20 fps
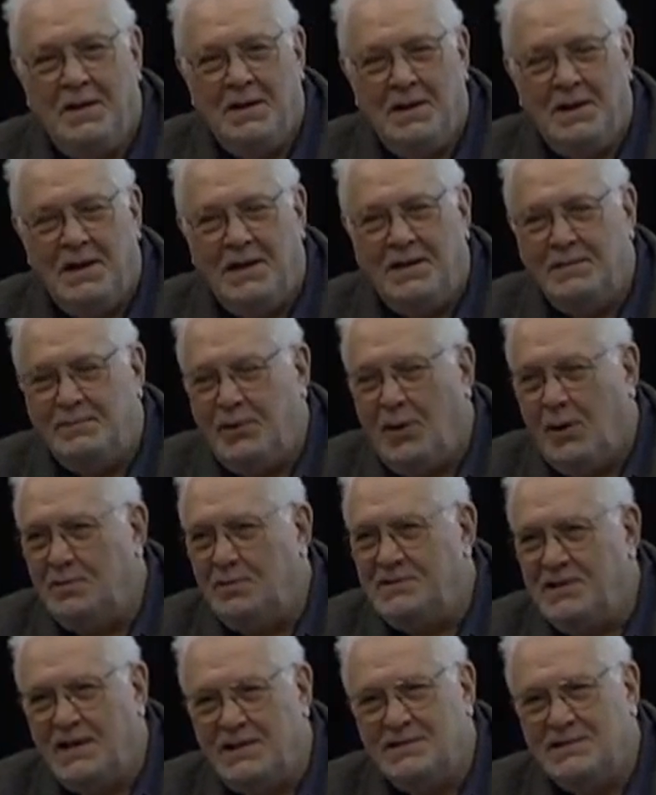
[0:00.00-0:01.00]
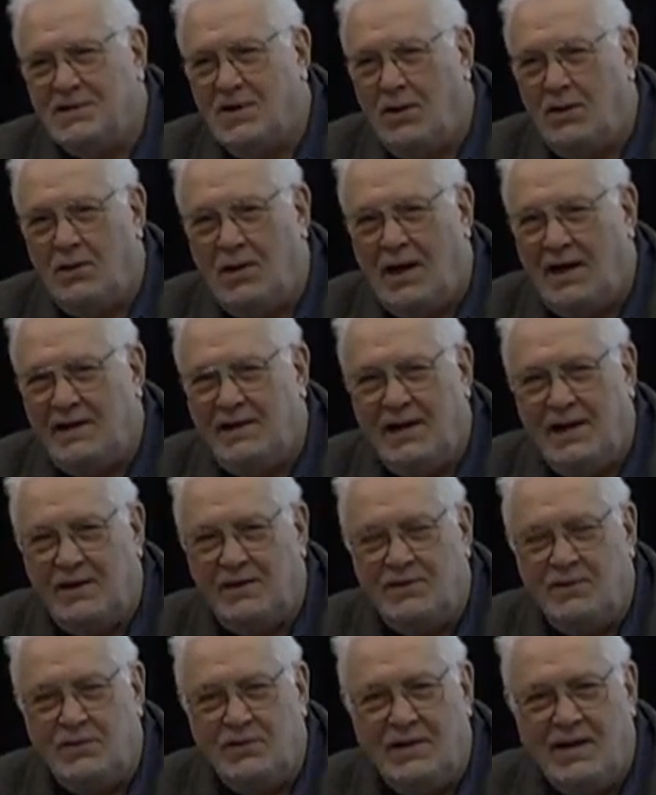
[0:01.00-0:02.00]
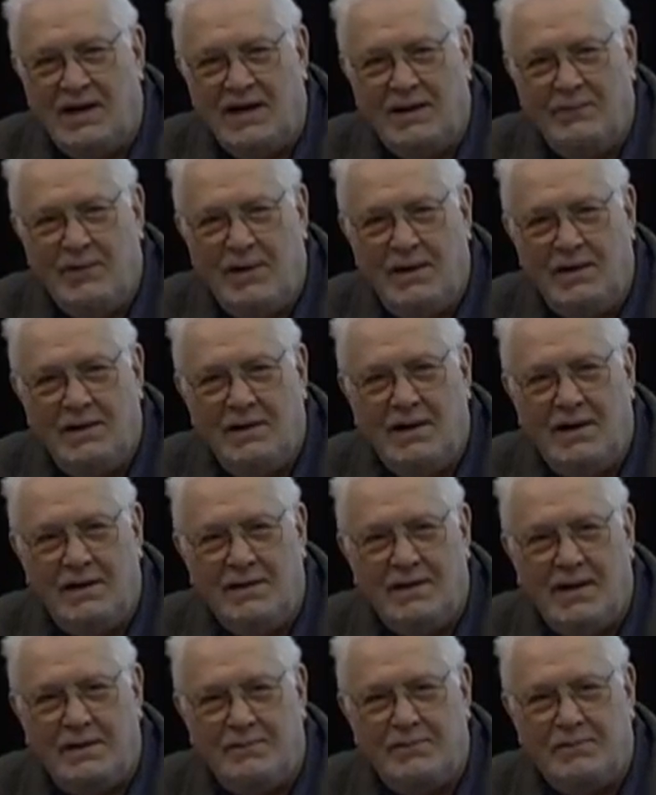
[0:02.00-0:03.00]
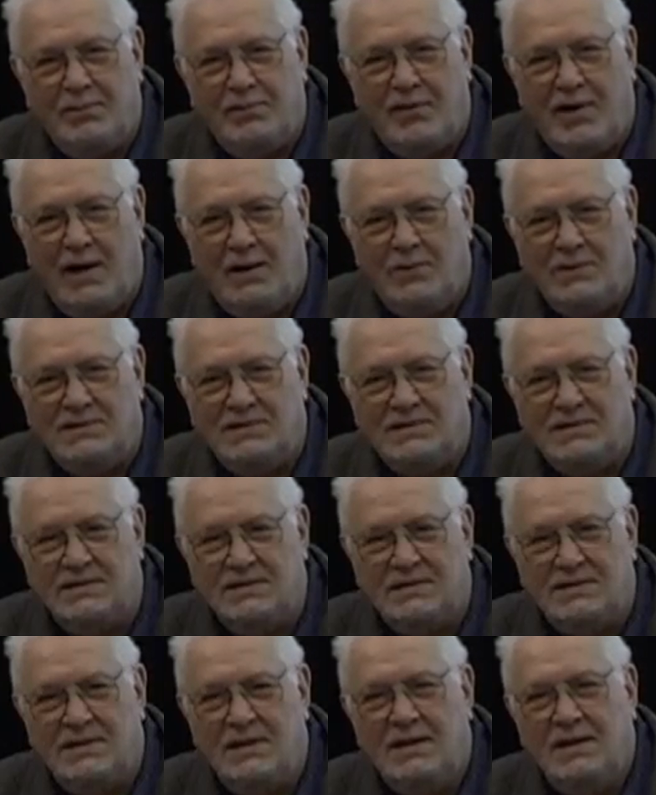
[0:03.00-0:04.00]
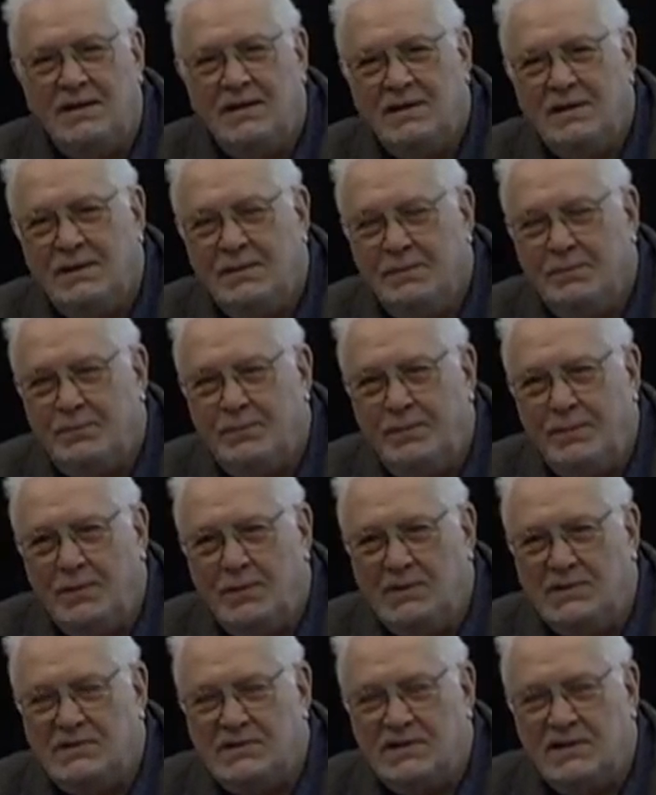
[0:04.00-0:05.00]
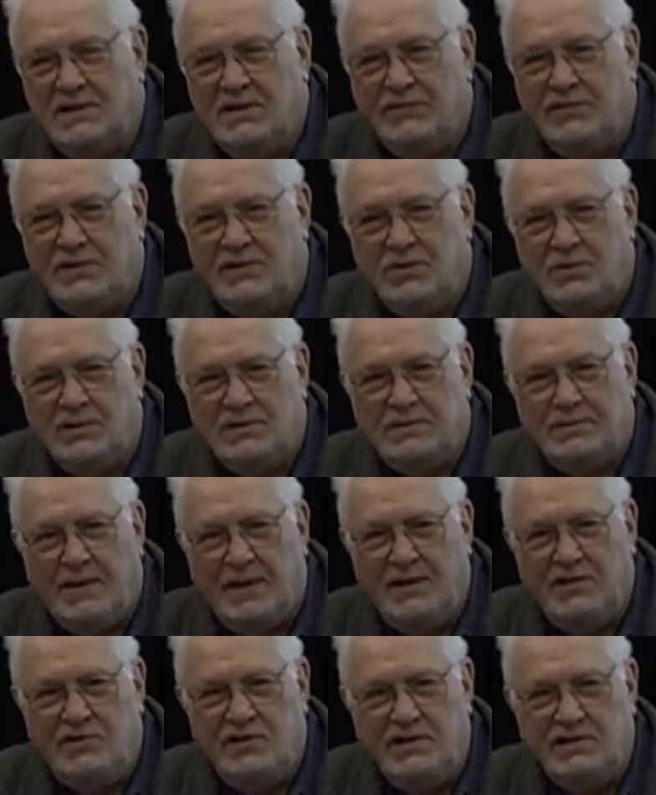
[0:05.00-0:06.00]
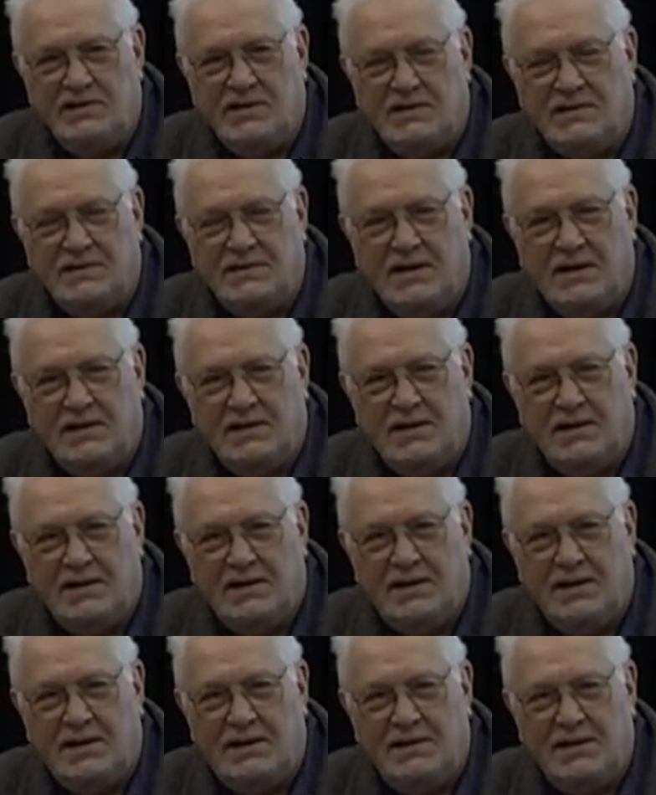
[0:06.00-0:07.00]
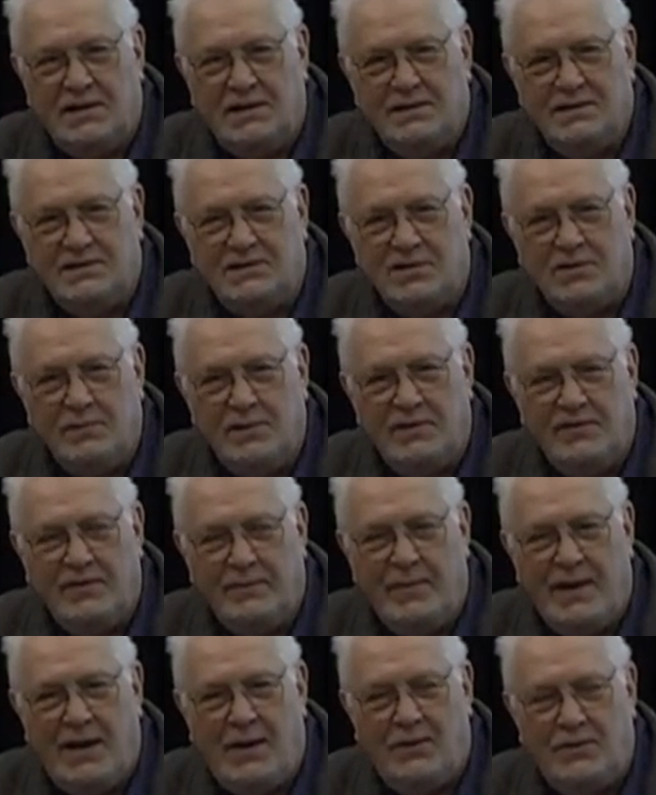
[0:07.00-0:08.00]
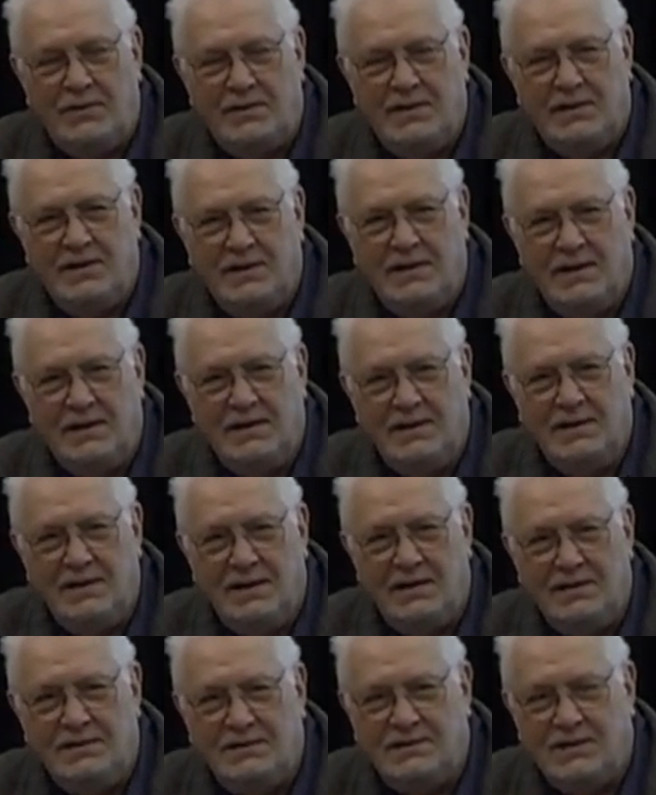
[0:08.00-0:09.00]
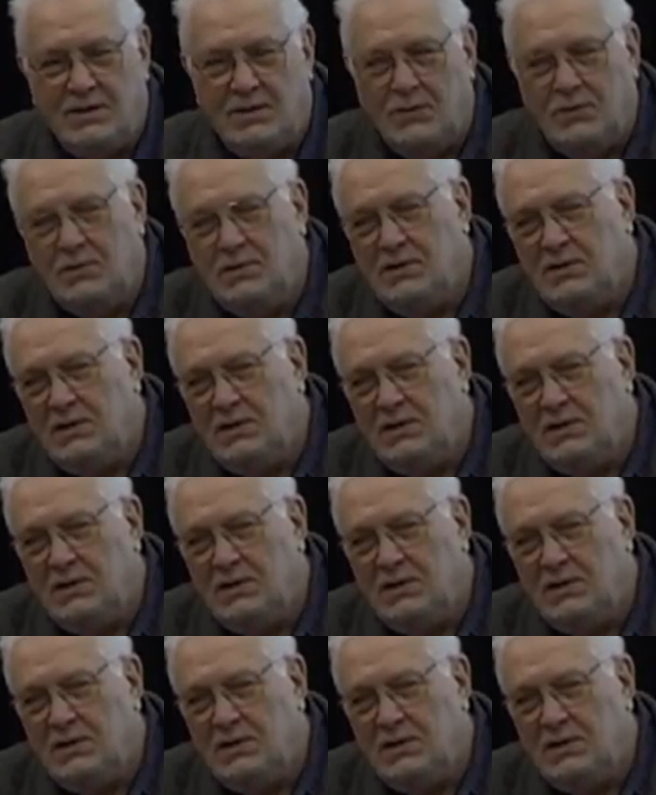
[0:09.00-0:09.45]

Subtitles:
And the Pope says, "Oh, I can't do that. I mean, that prayer was given to us by Jesus on the Sermon on the Mount." And so